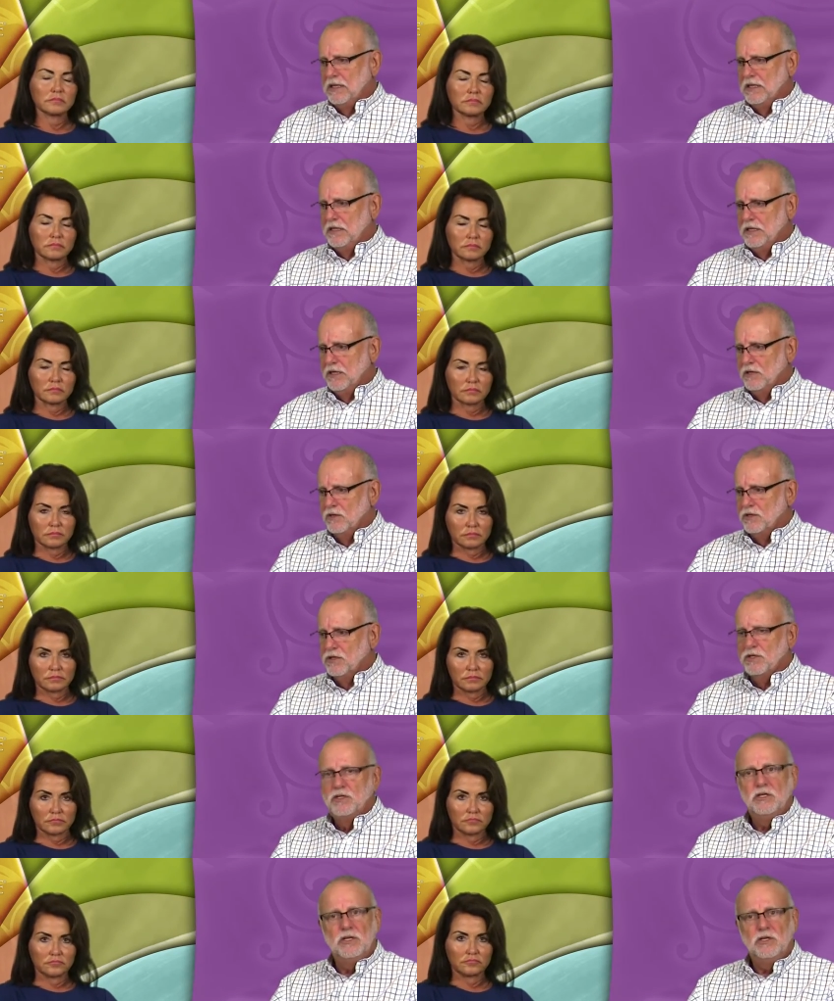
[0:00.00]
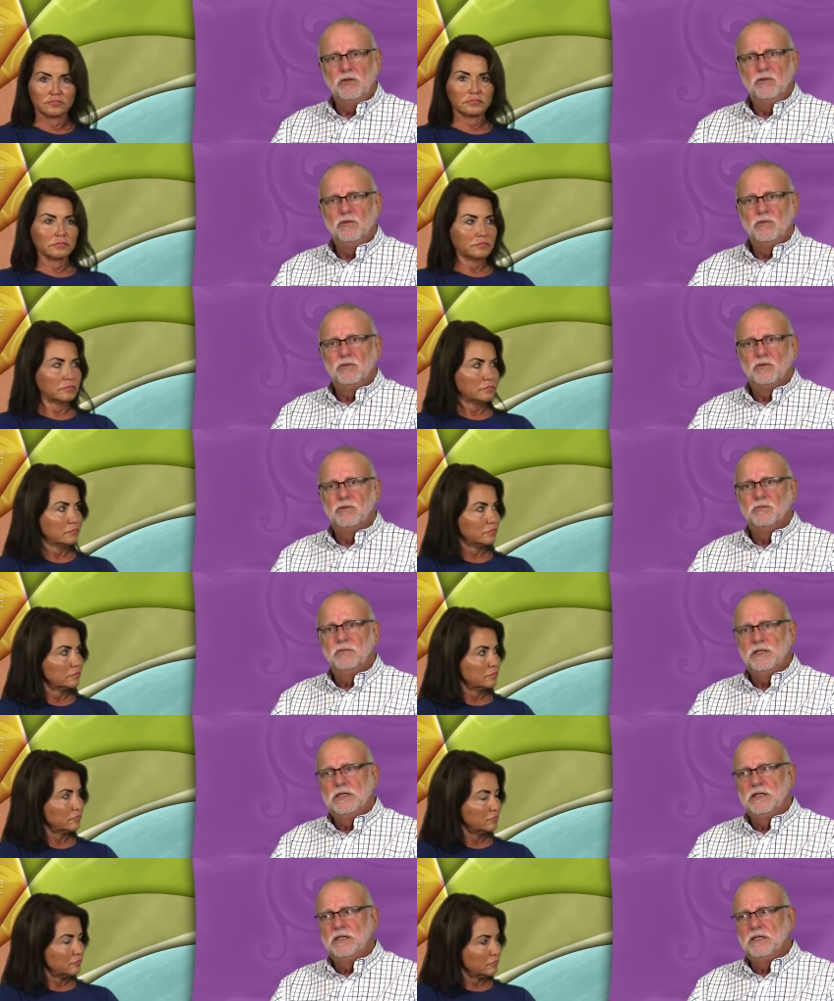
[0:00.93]
Speaker 1: There continue to
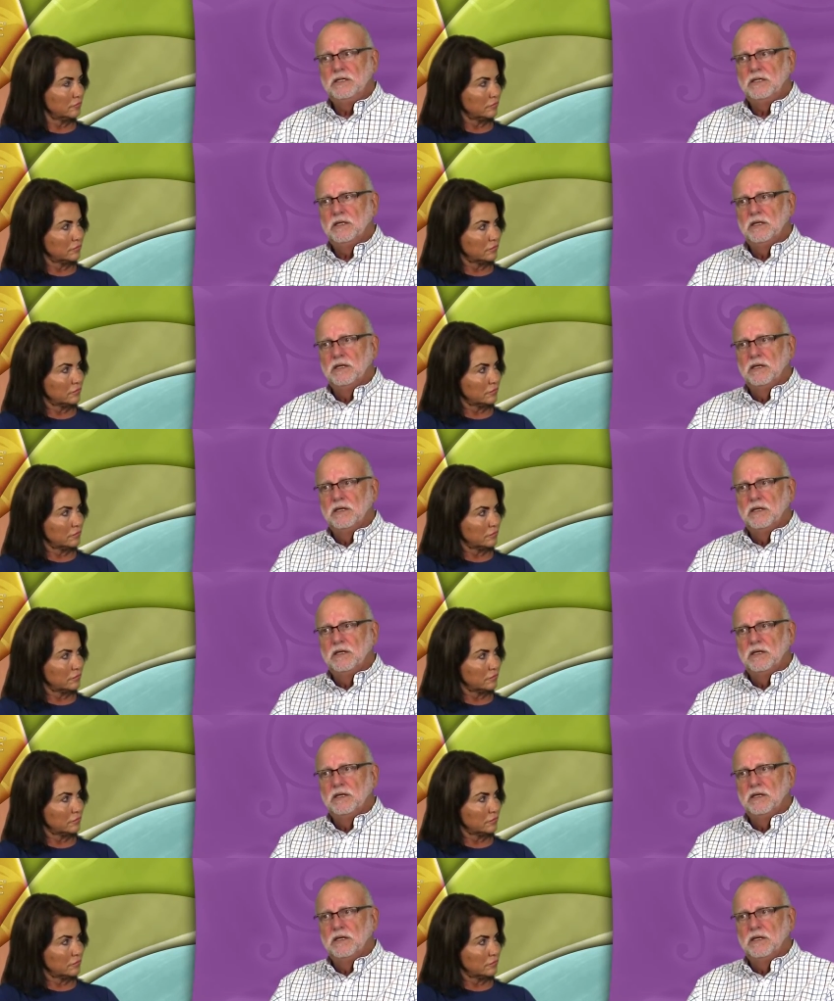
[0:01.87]
be